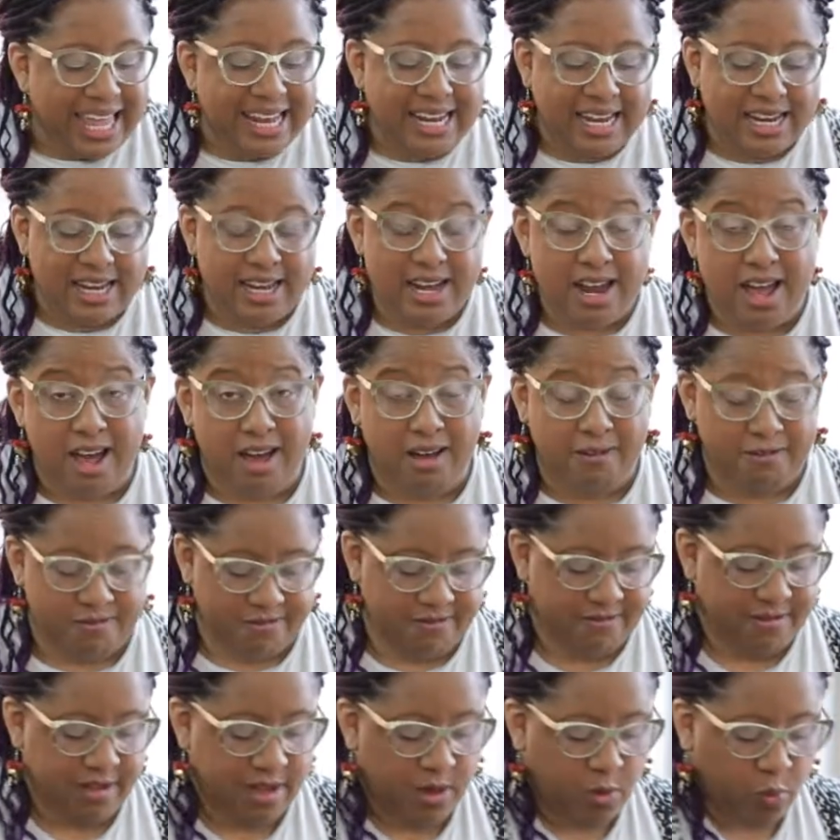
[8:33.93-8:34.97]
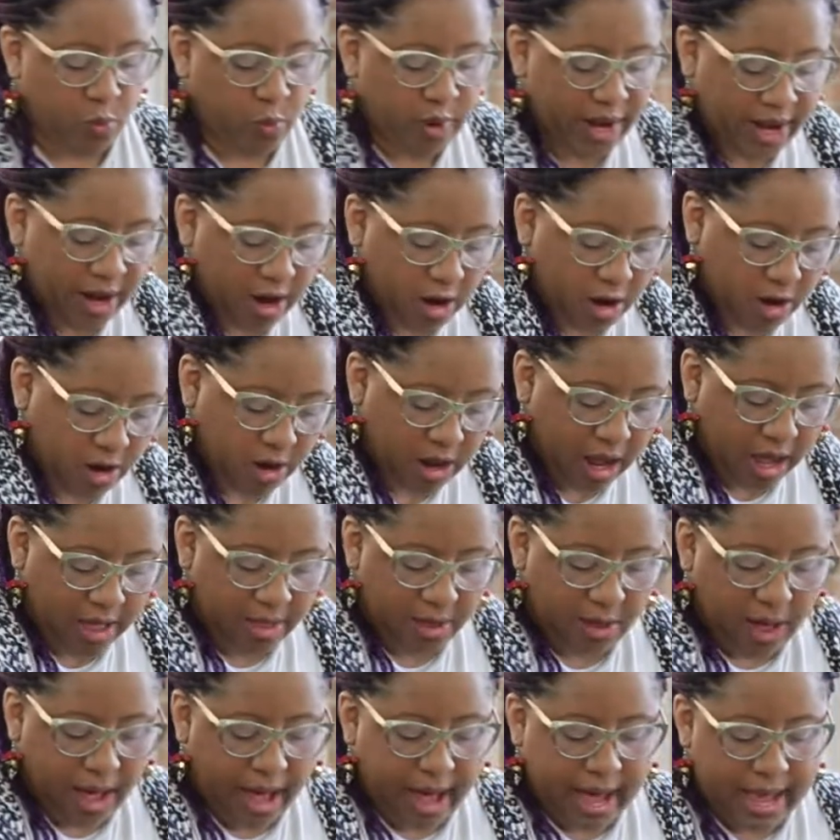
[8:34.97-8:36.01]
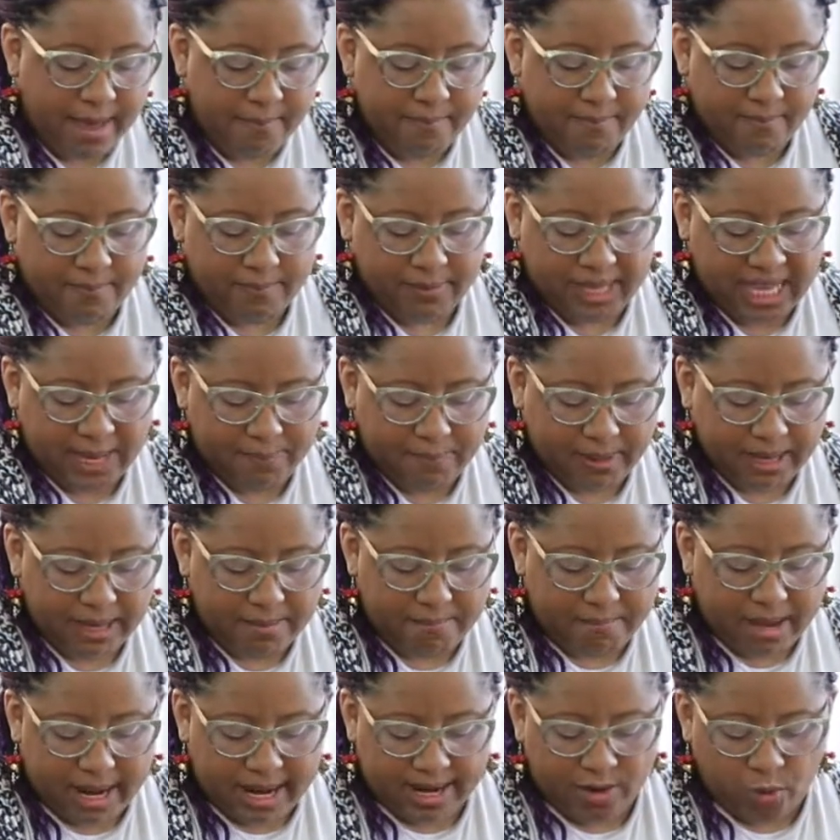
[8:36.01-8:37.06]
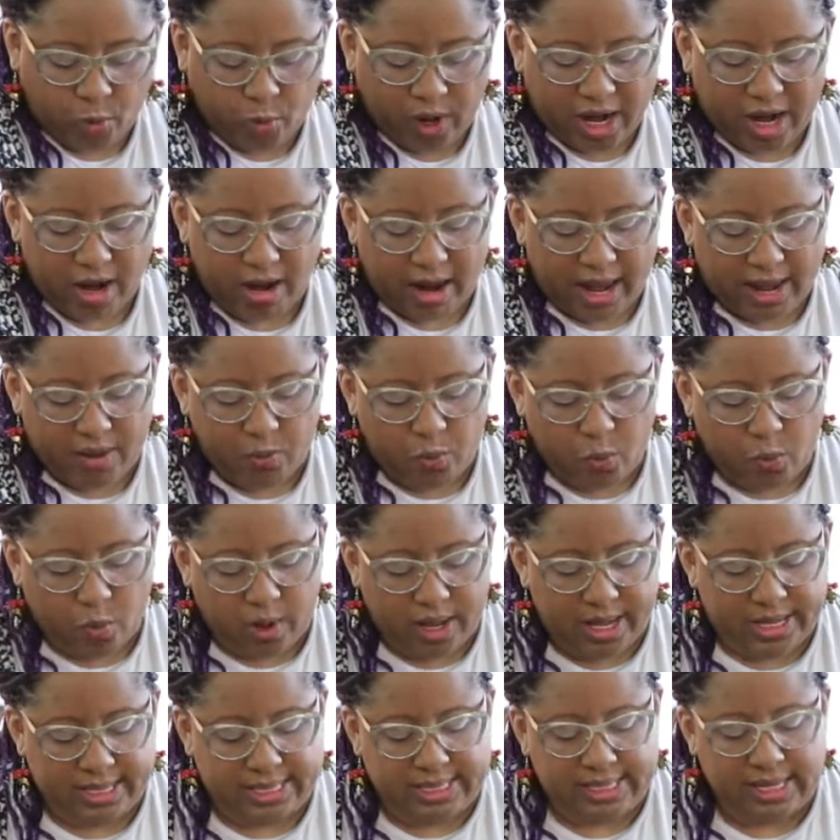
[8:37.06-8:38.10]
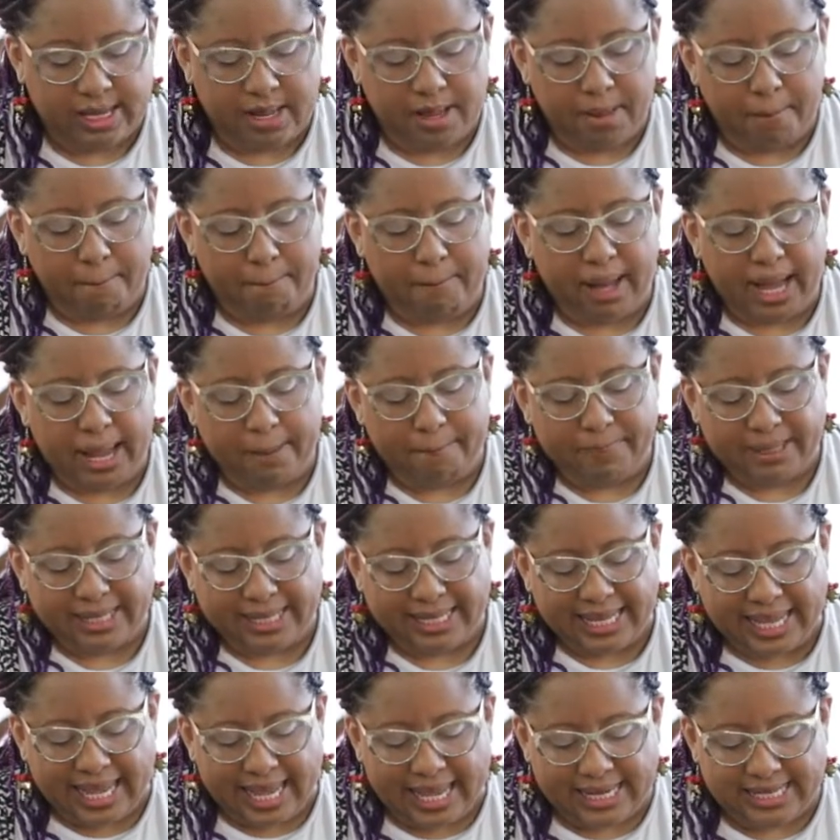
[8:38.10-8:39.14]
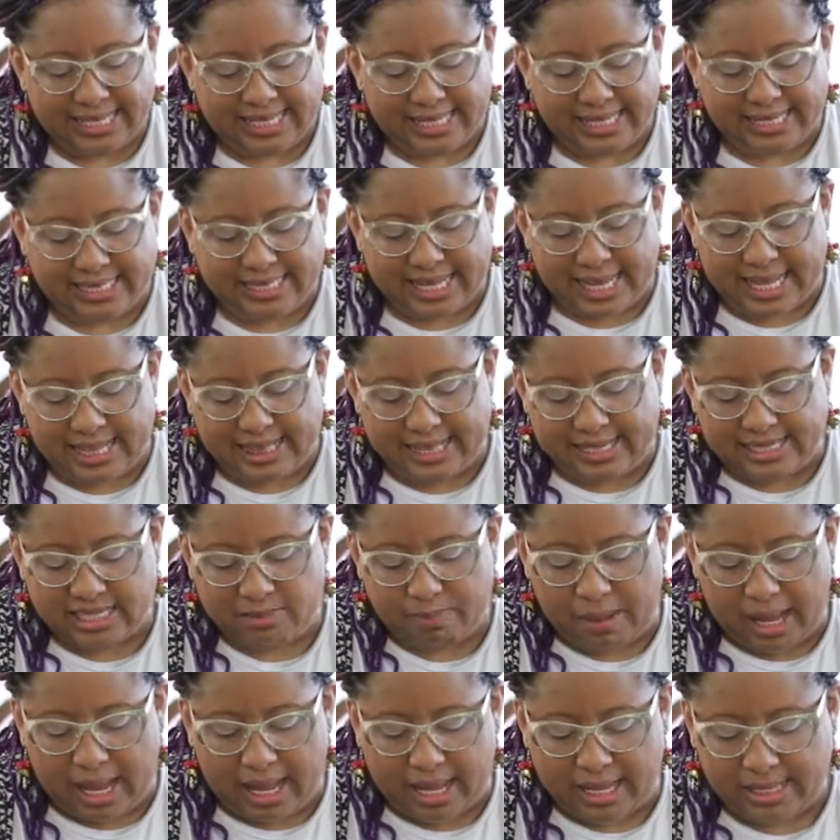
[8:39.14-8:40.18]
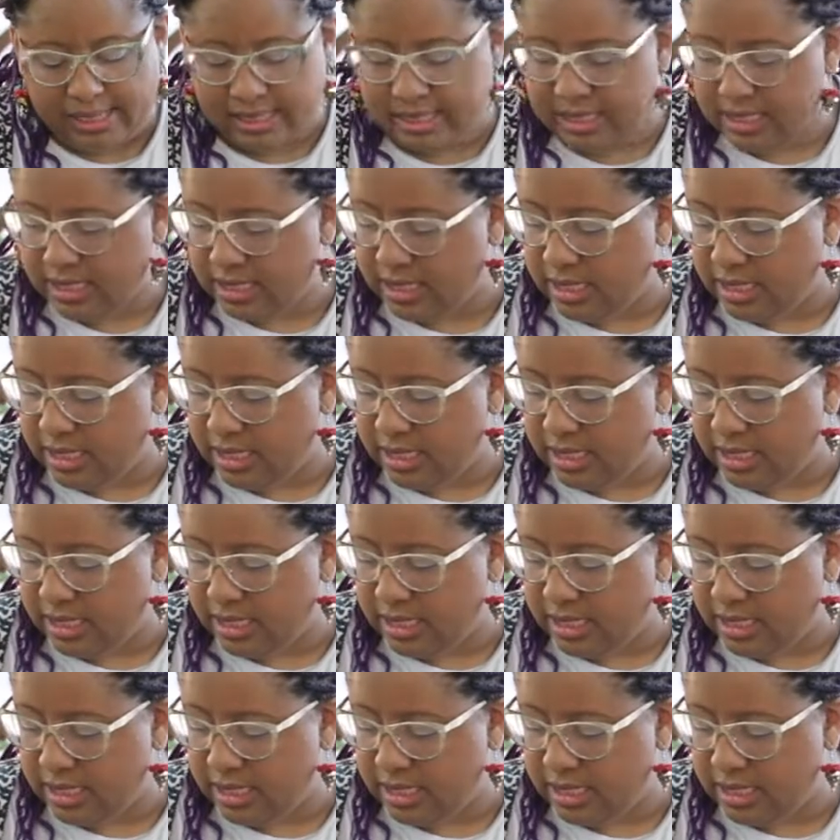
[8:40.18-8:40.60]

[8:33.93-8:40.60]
in enough where I'm keeping in mind where I want my plant to sit in this pot.